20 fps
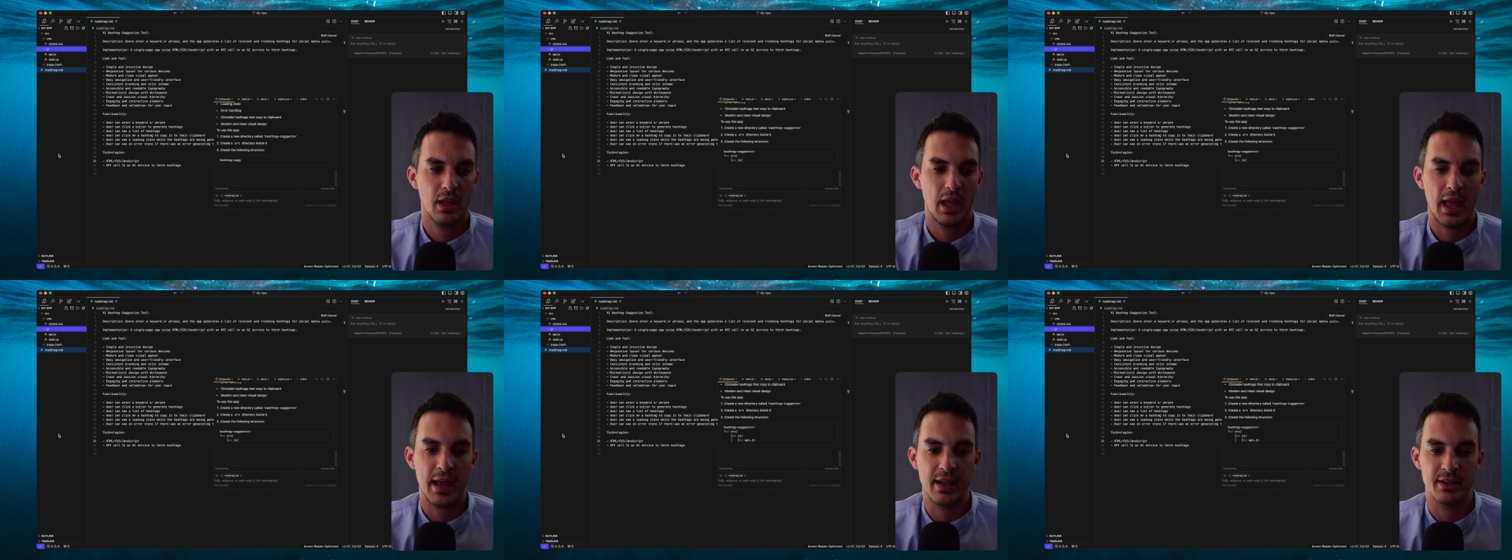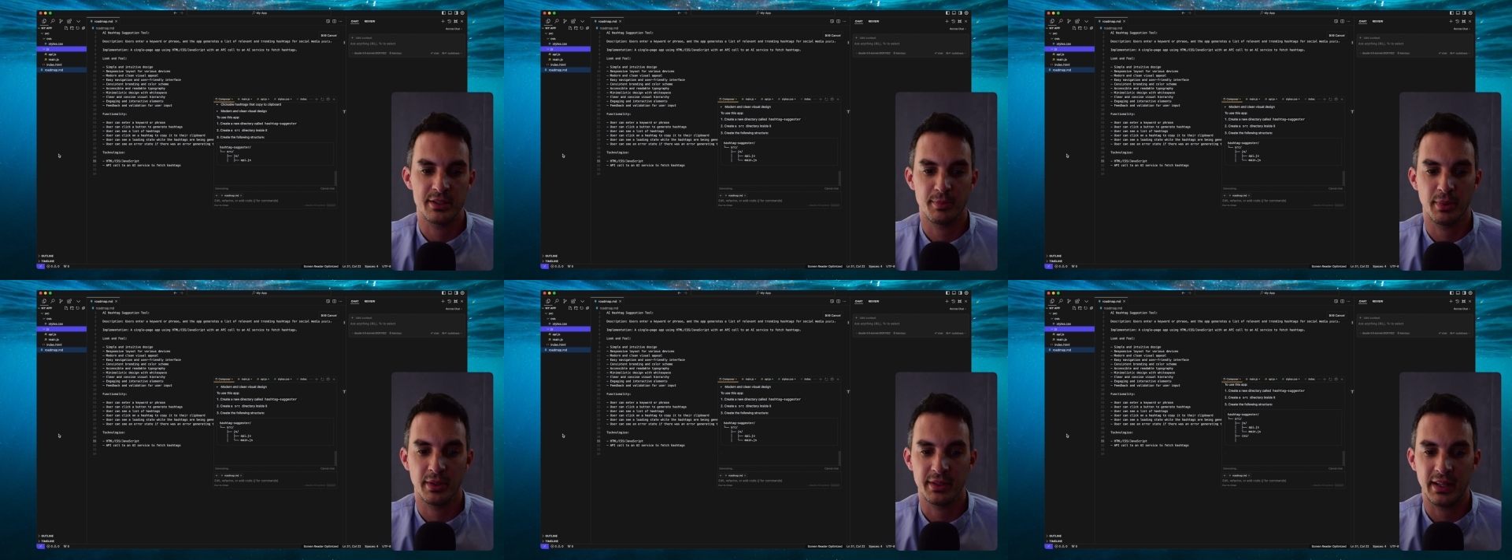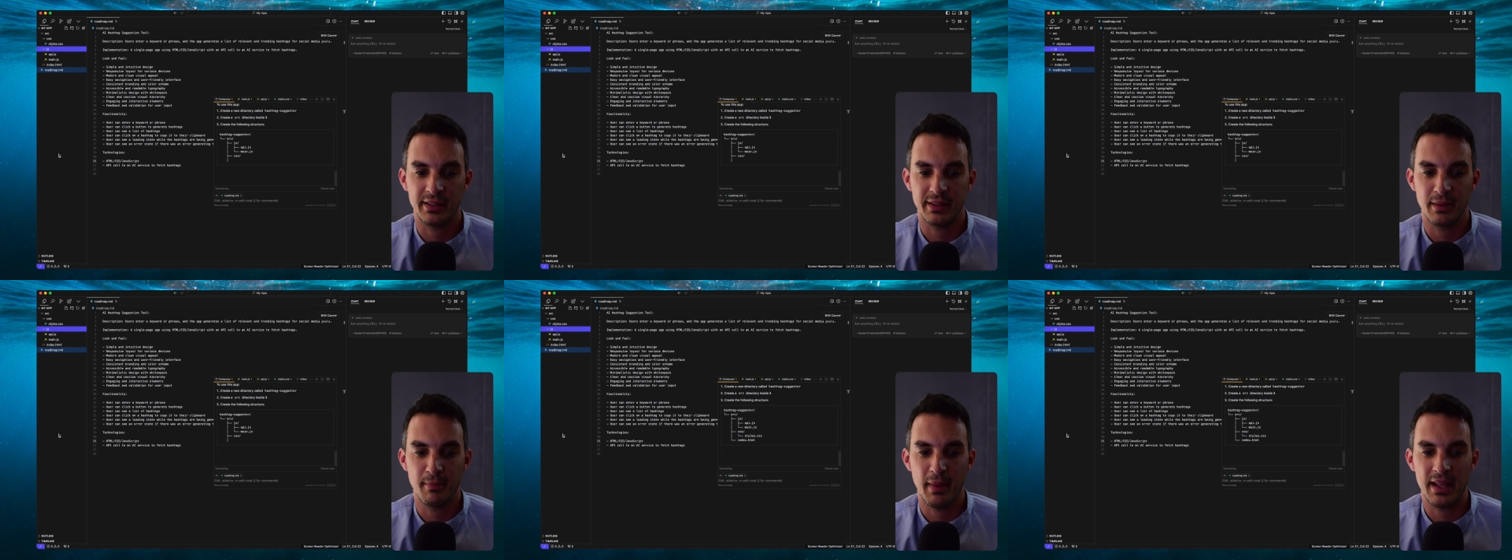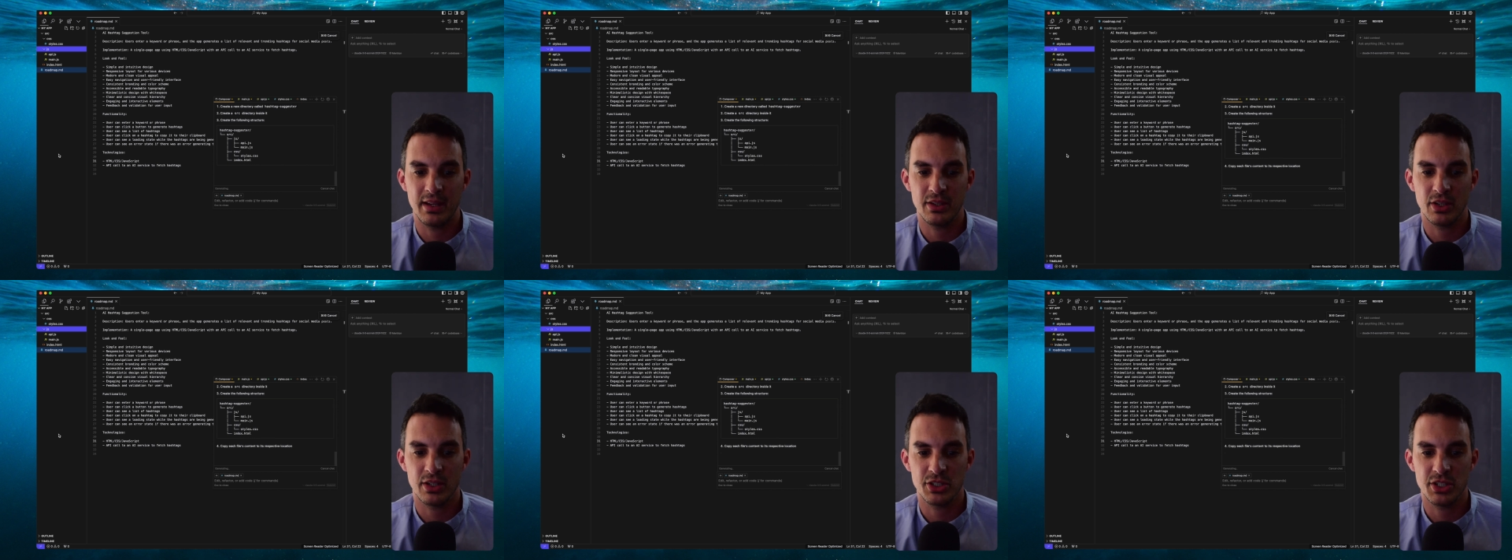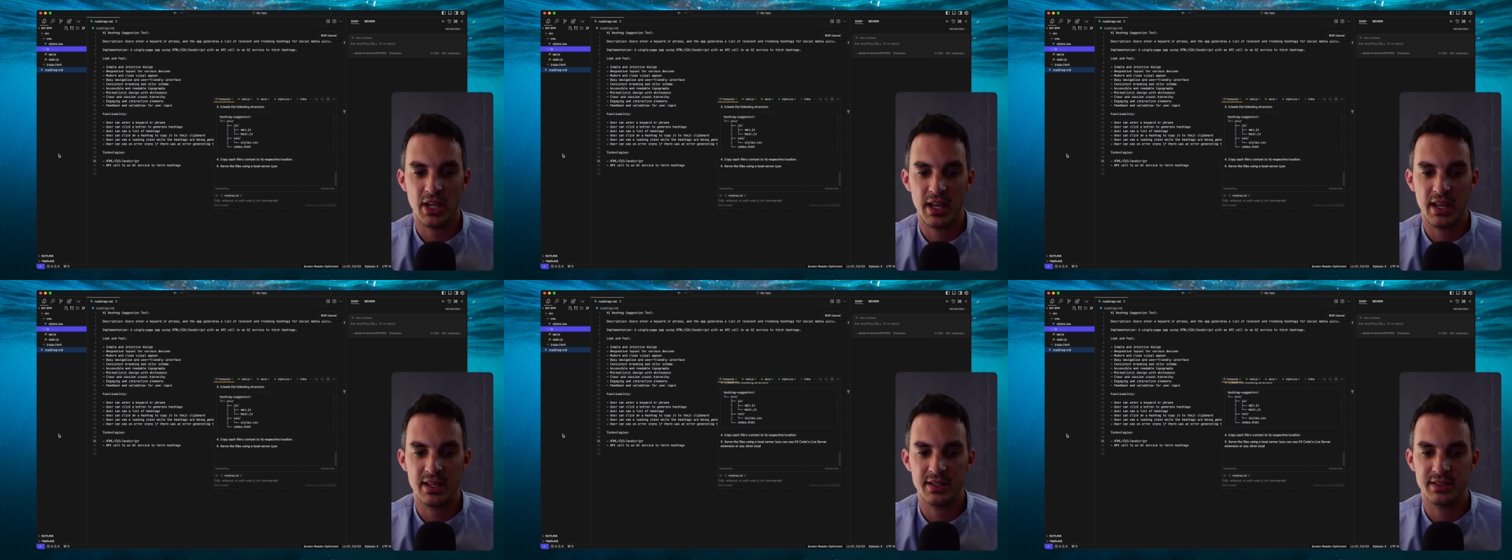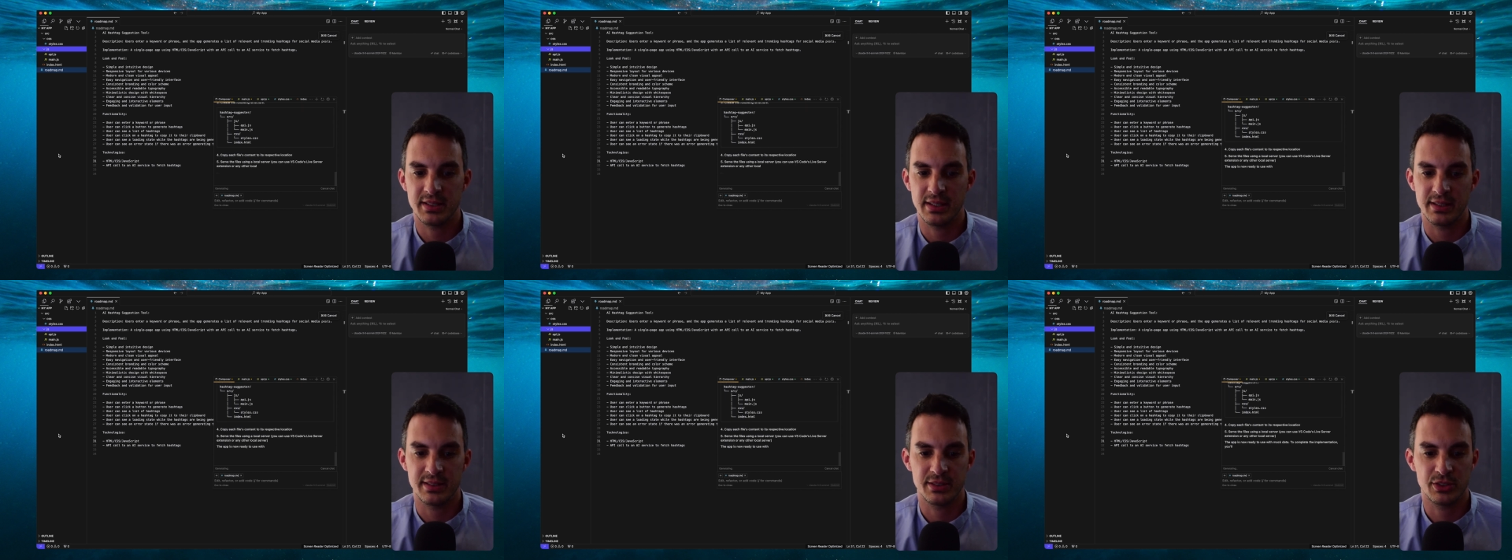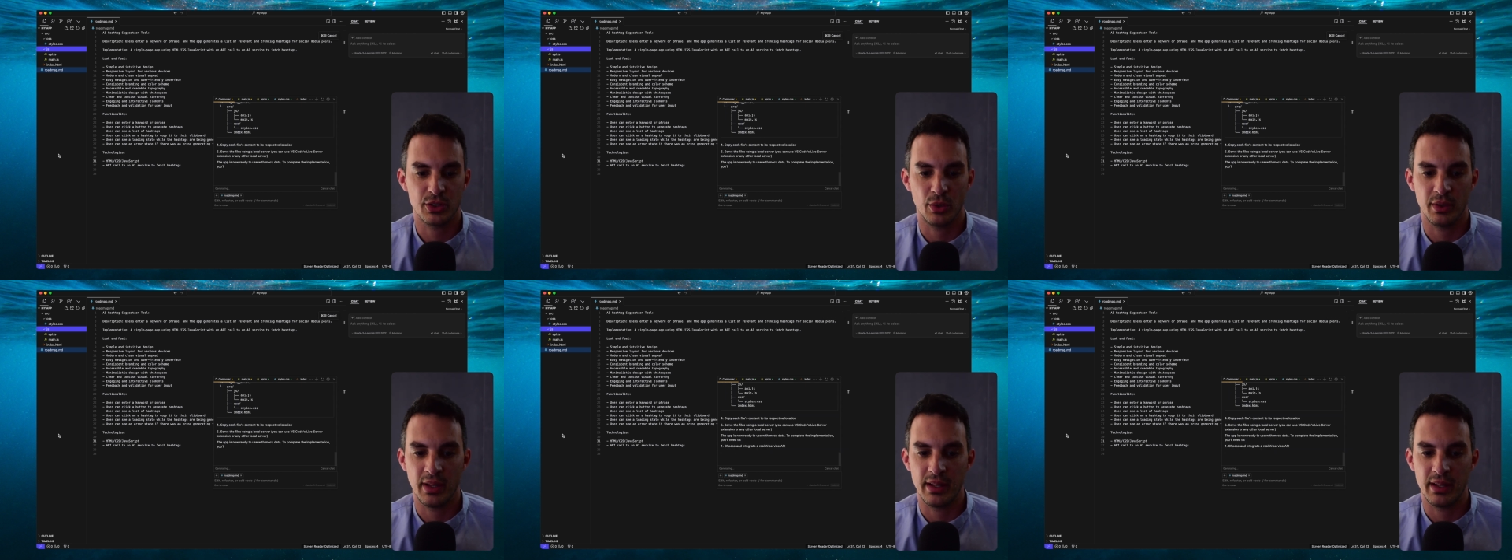It's built out the main.js, and it's told